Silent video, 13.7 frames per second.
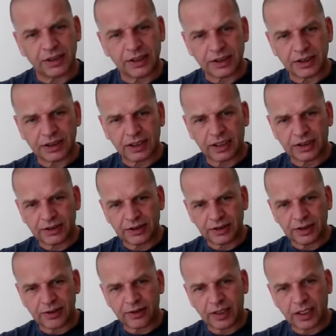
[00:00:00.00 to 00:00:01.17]
started to
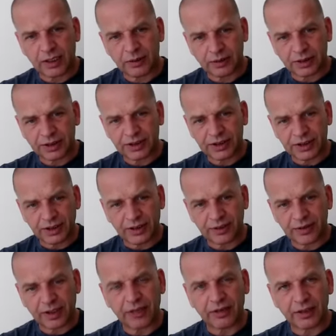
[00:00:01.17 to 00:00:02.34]
throw or has indeed
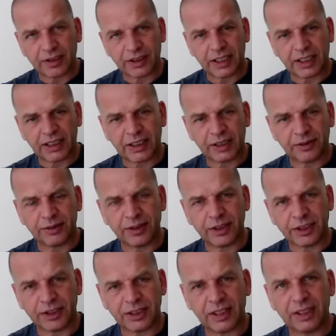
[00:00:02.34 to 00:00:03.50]
thrown a technique
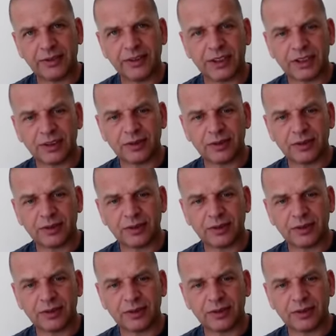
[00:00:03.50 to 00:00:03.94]
first, if it's going to